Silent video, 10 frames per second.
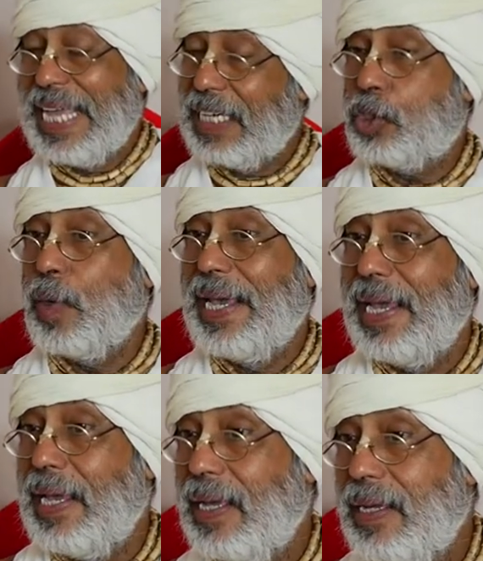That's
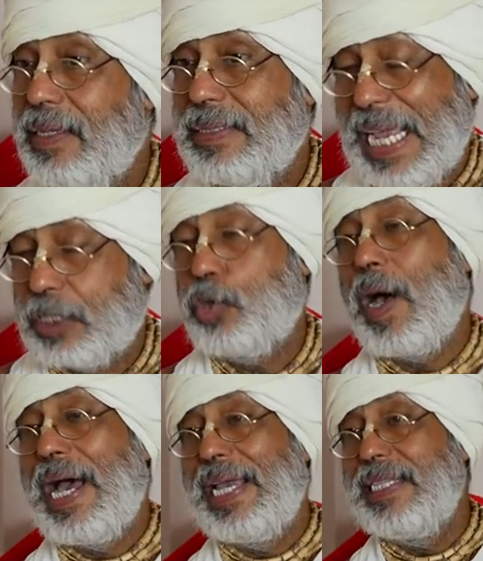why, that's
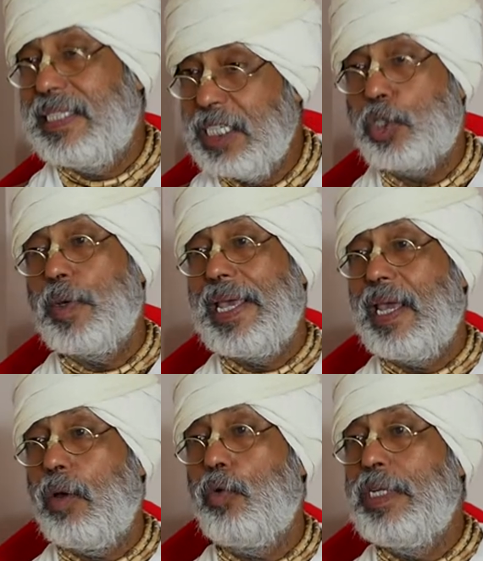why this
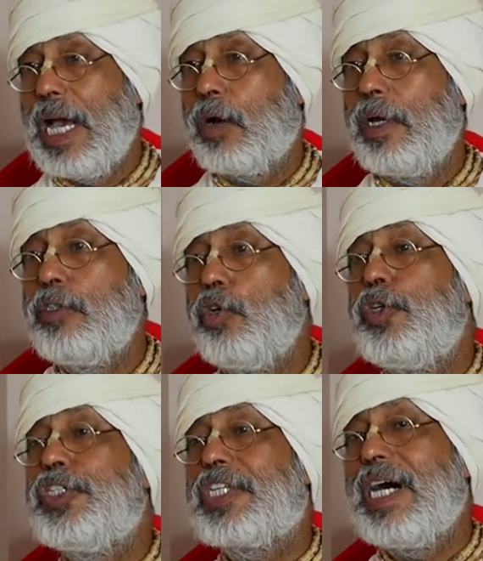way we are going to
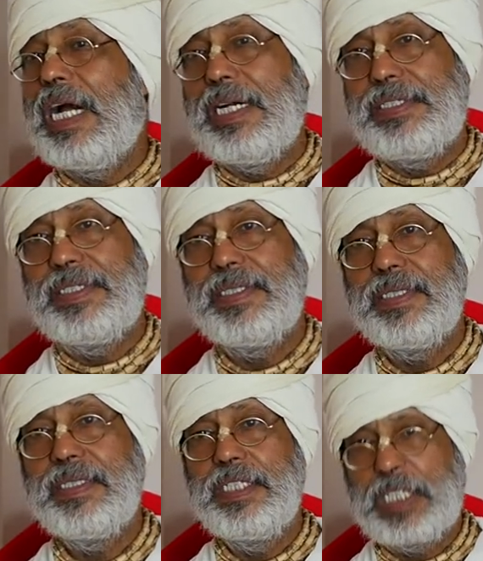discard.
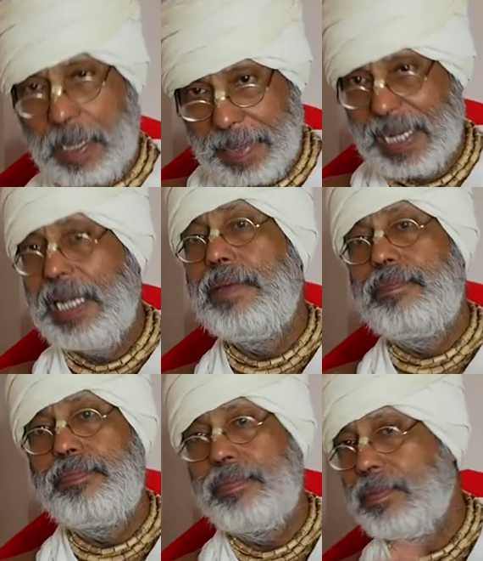Discover and
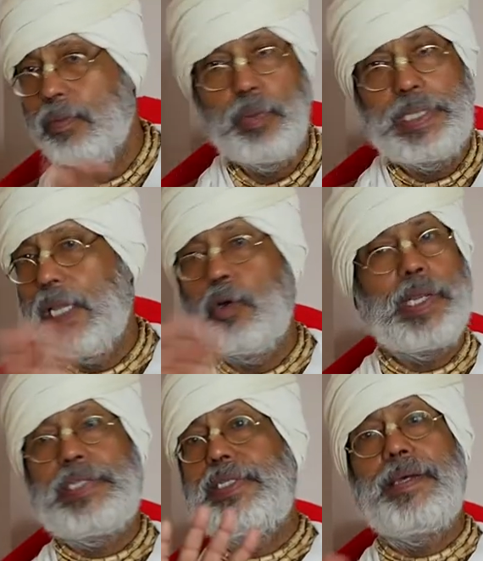leave. We cannot
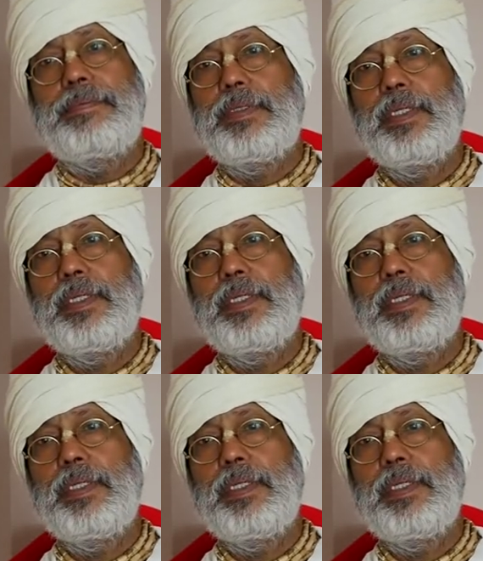accept.